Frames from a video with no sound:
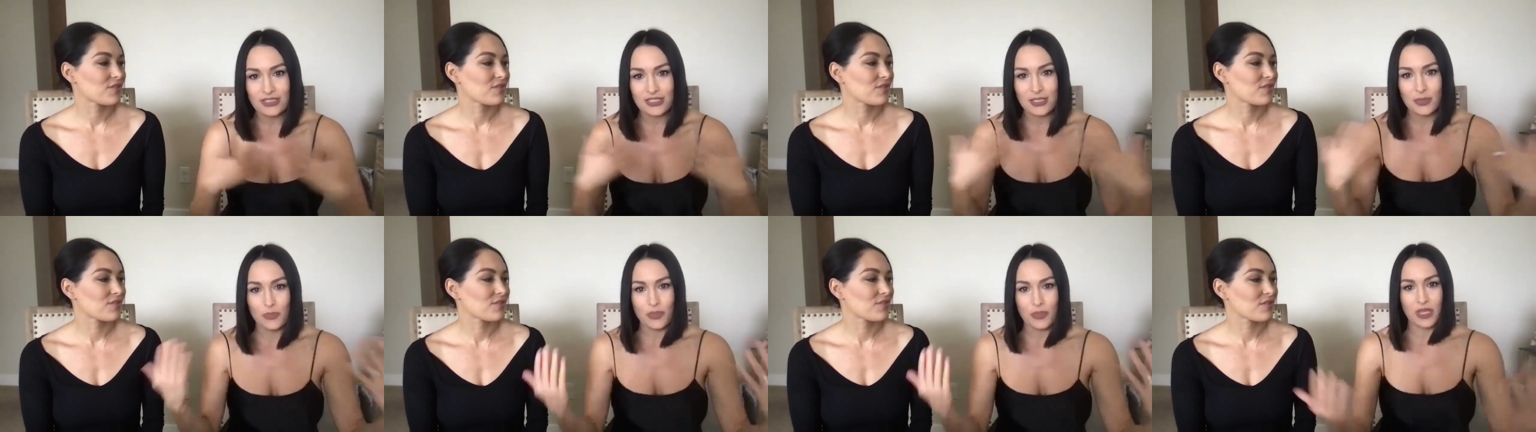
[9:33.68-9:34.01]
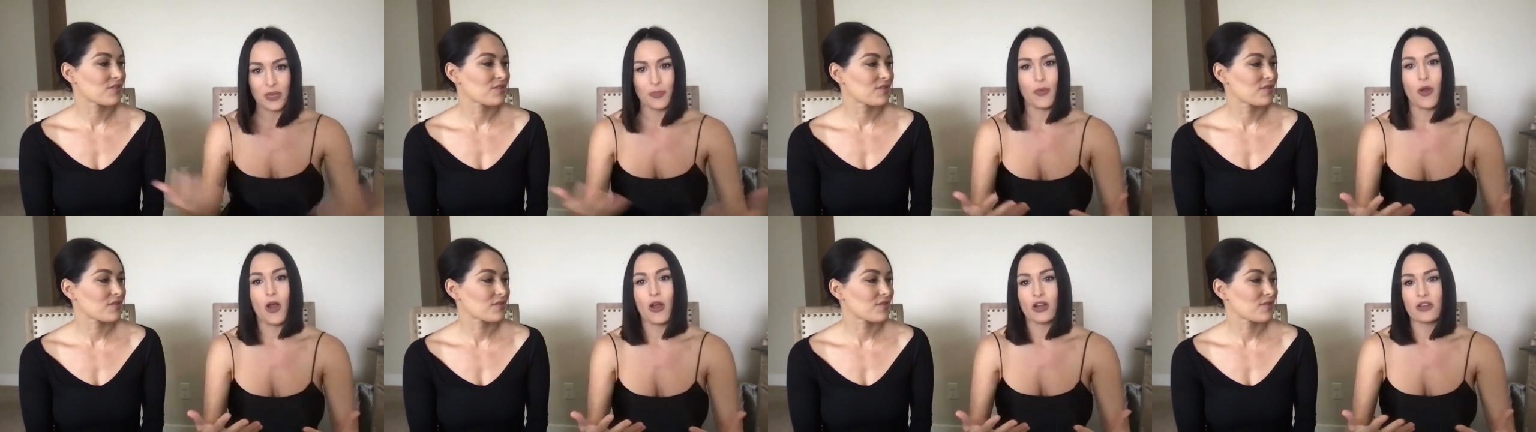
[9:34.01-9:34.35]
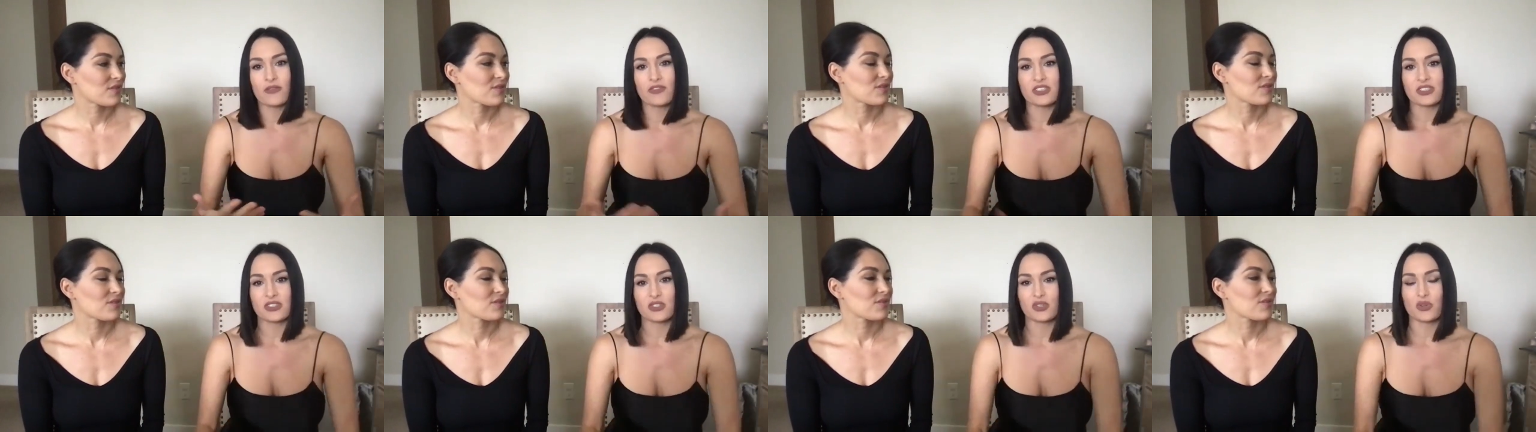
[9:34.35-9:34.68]
Speaker 1: to be a part
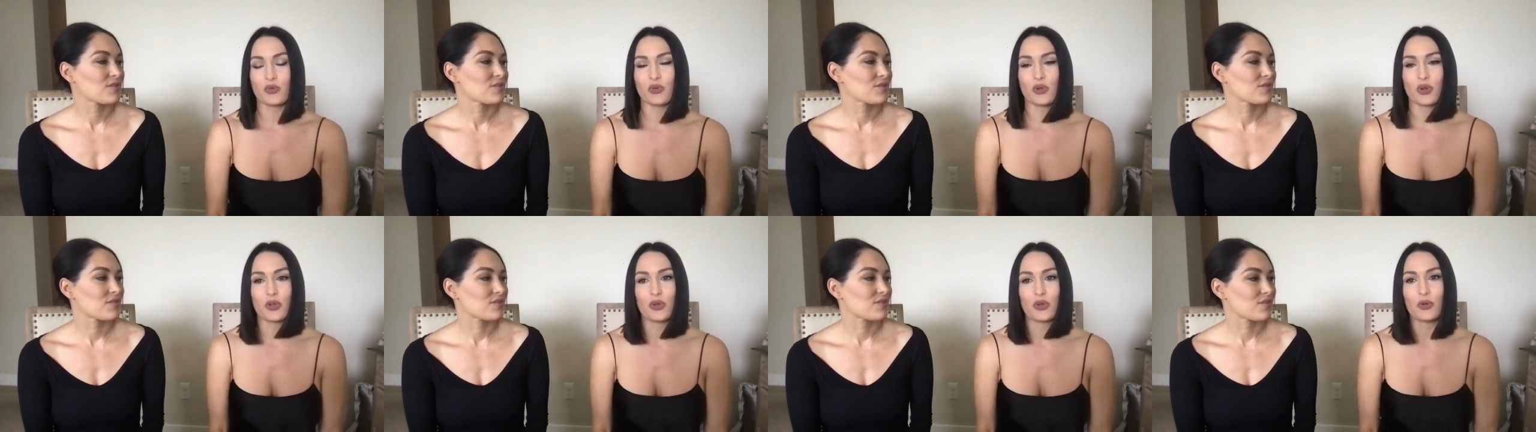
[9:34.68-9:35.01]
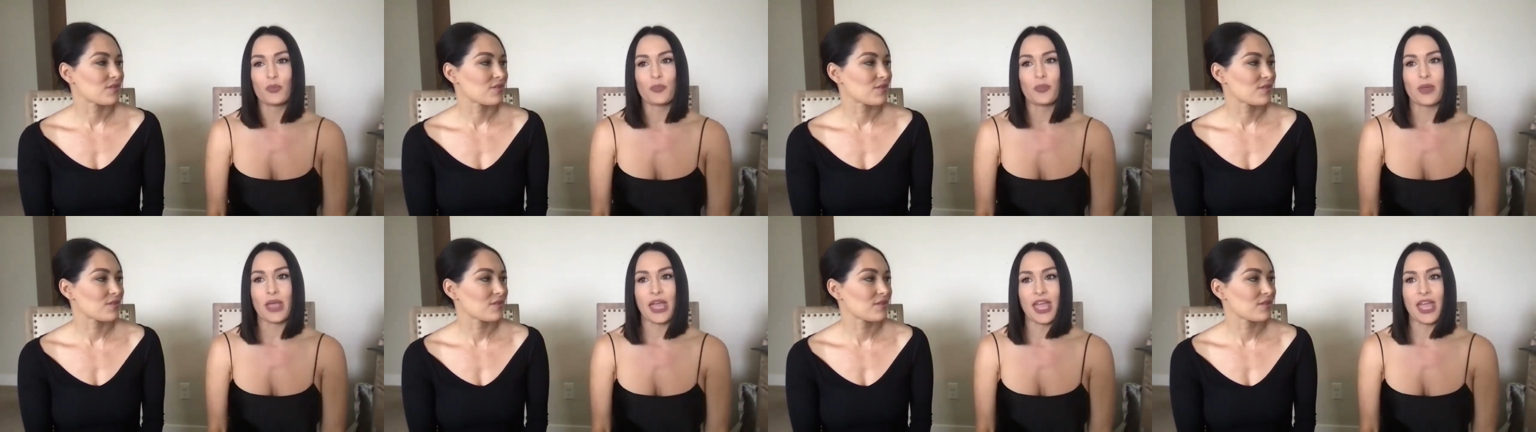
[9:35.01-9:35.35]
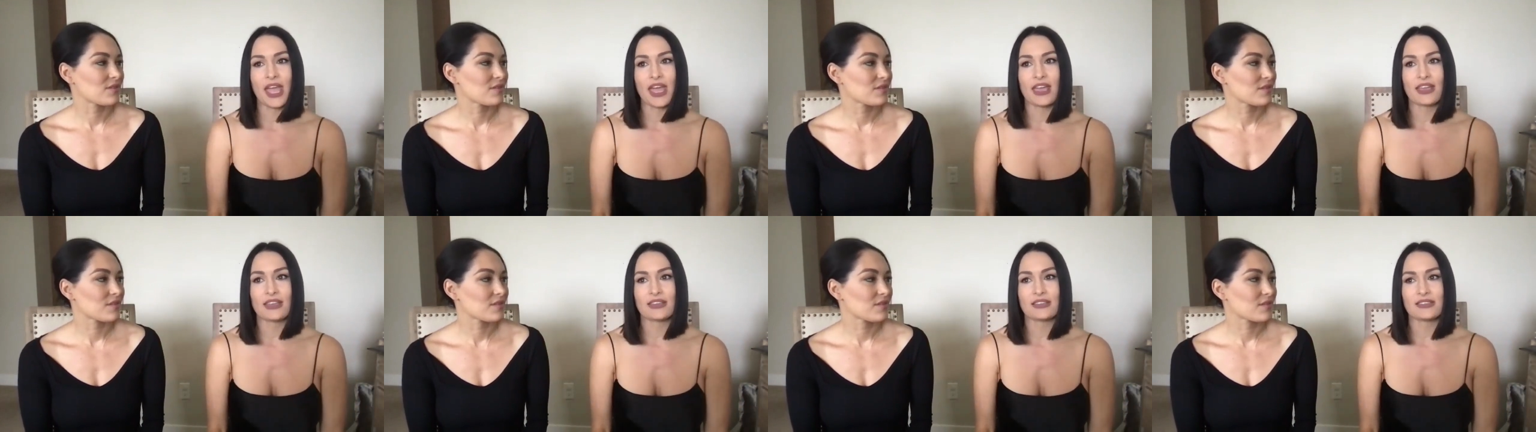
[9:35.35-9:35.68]
of this group.
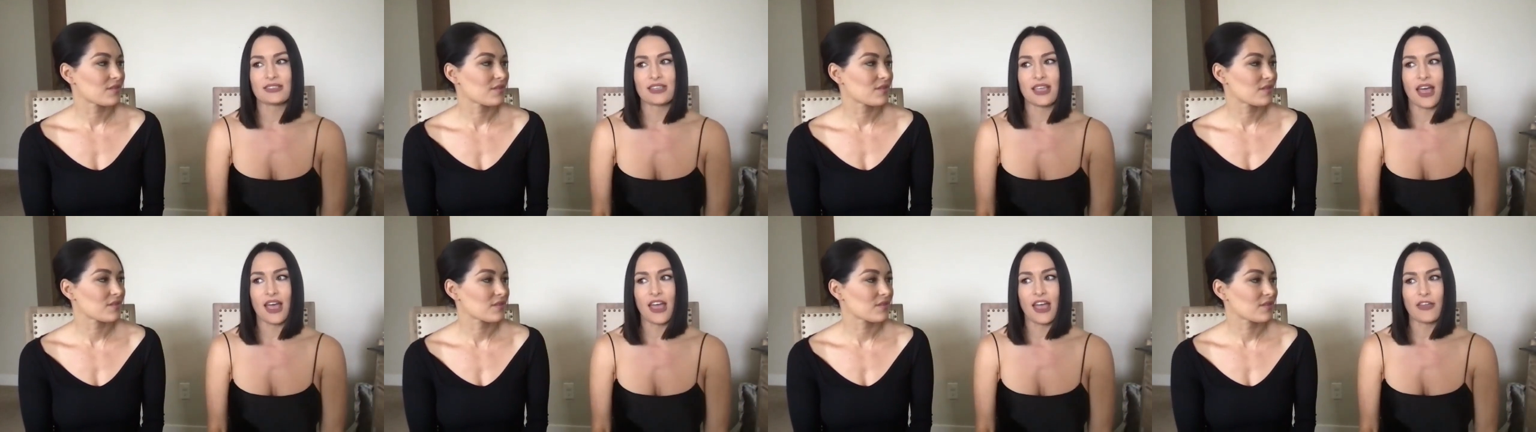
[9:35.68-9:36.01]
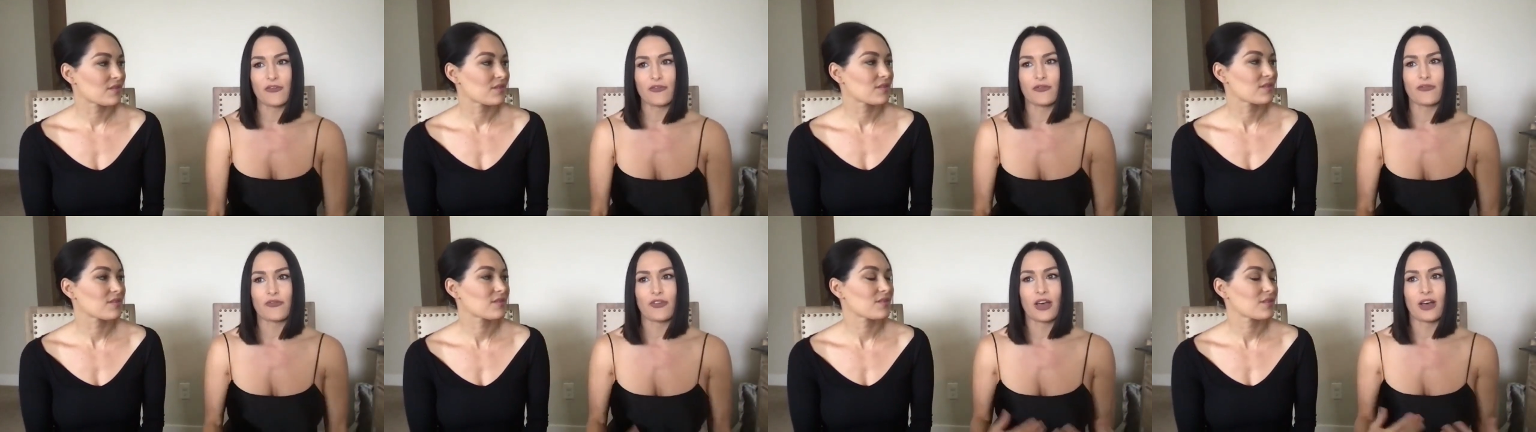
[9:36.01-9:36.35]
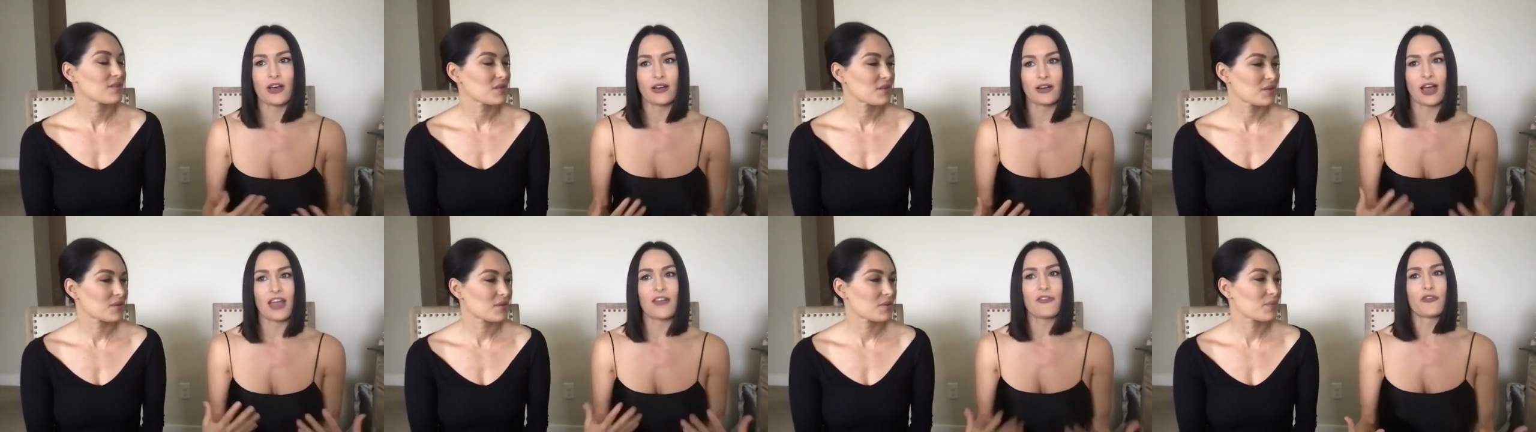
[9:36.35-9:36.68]
And I
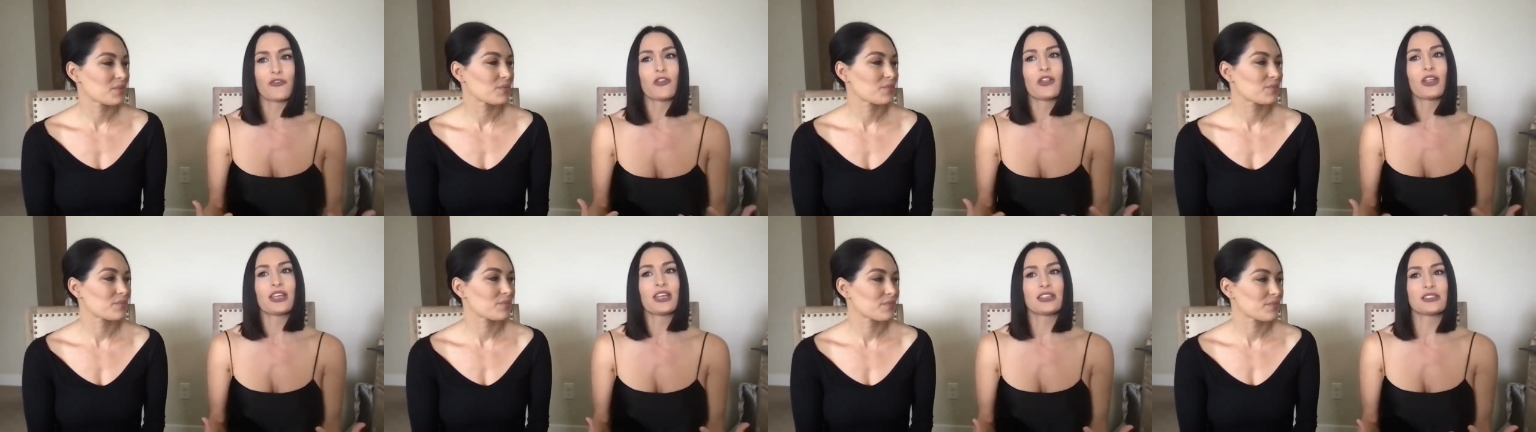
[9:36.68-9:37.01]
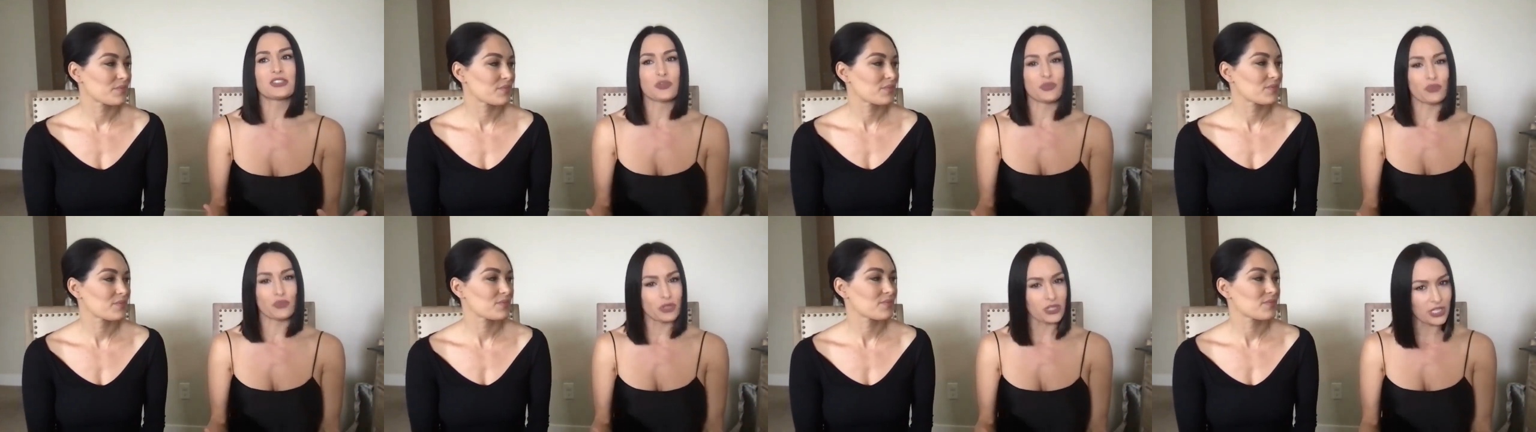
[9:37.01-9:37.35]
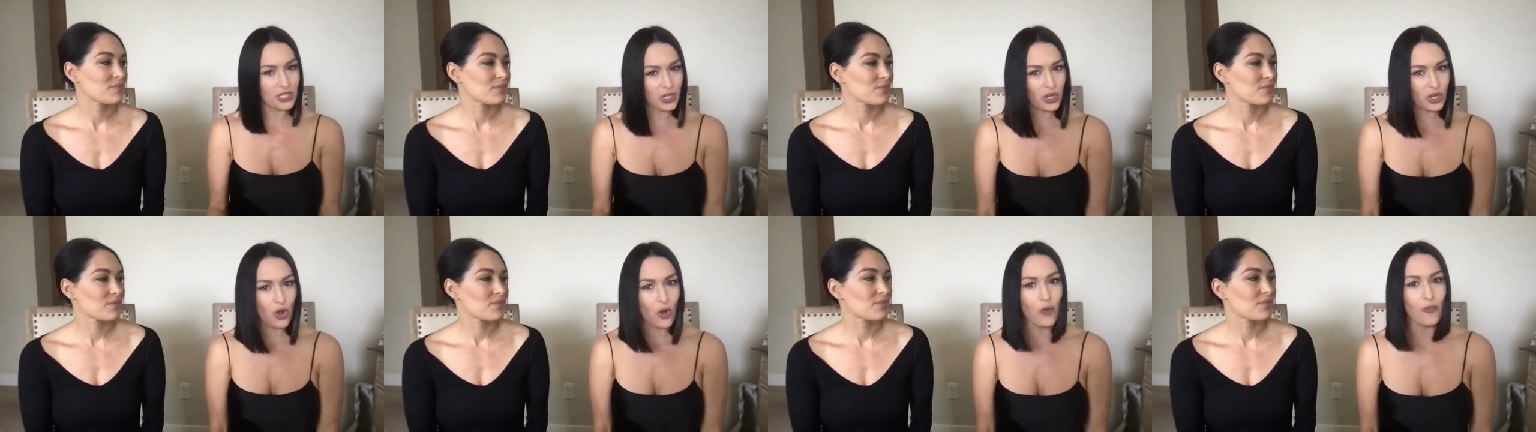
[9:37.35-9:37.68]
feel like it's a really
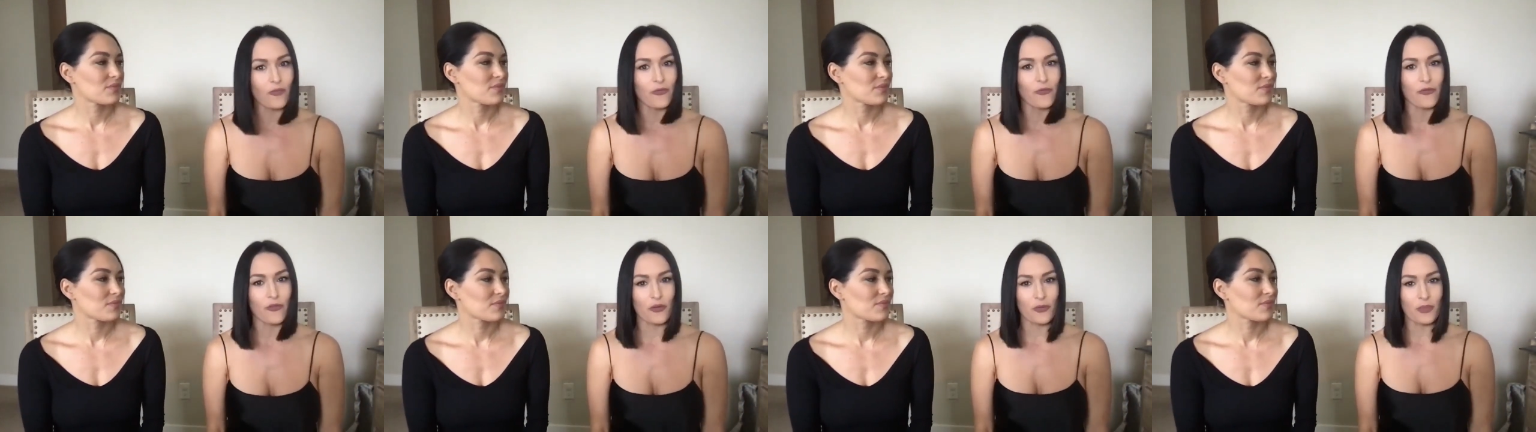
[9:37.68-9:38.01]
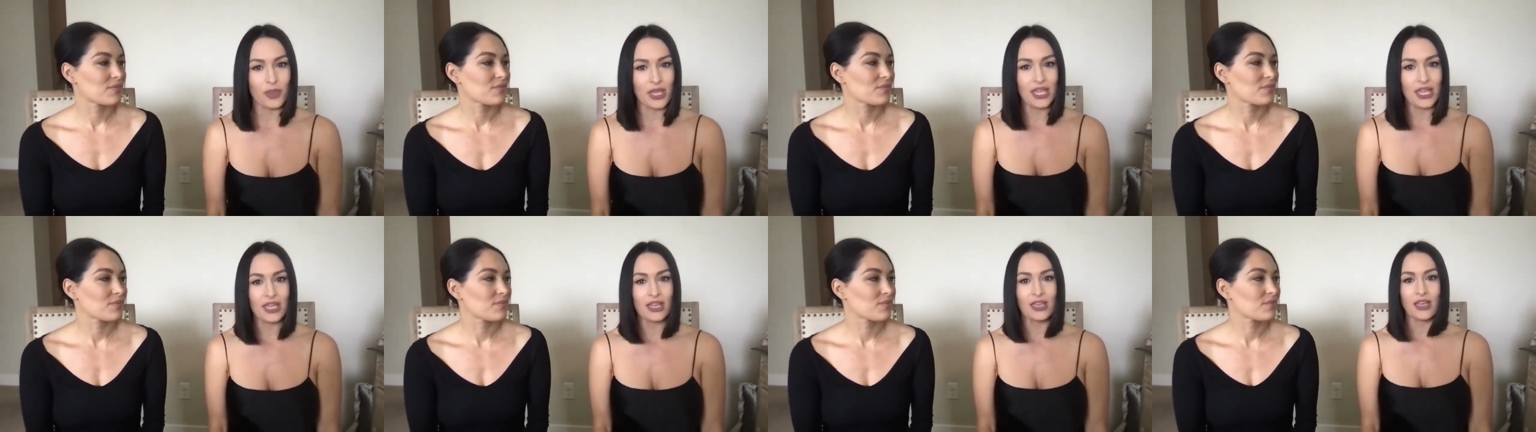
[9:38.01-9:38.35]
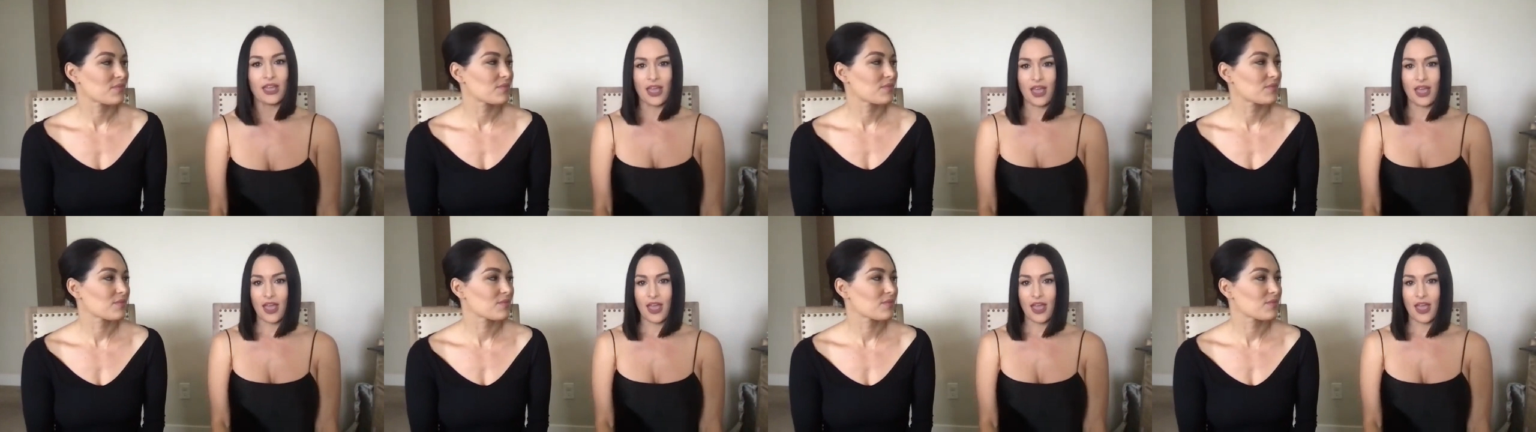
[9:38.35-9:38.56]
good home for me.